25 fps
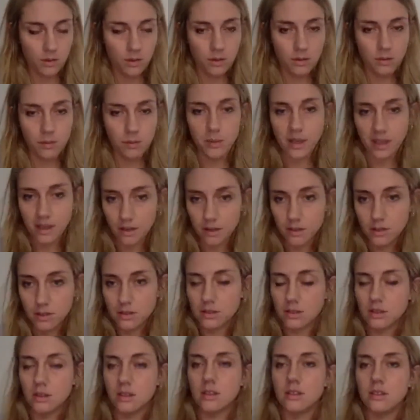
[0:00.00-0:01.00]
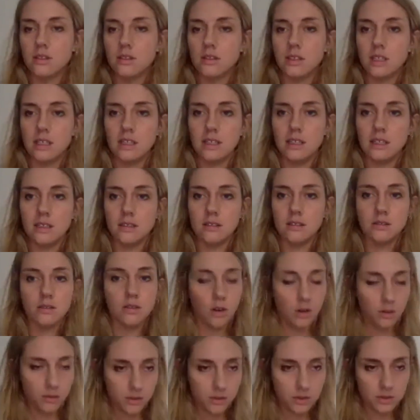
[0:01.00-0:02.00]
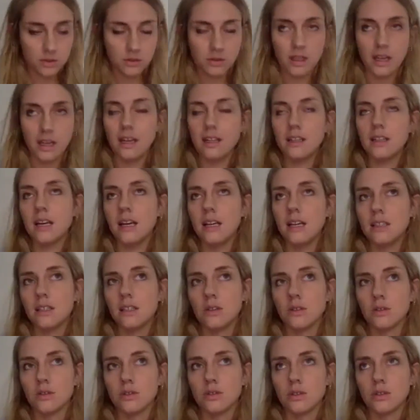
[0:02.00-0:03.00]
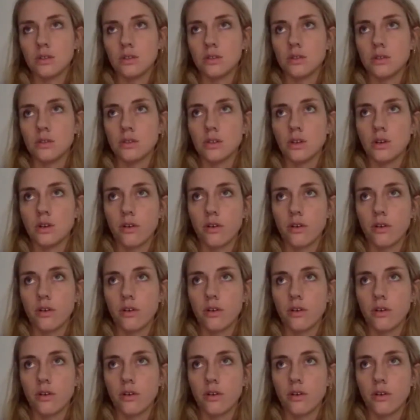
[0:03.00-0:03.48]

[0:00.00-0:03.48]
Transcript: because they often do that. And they also go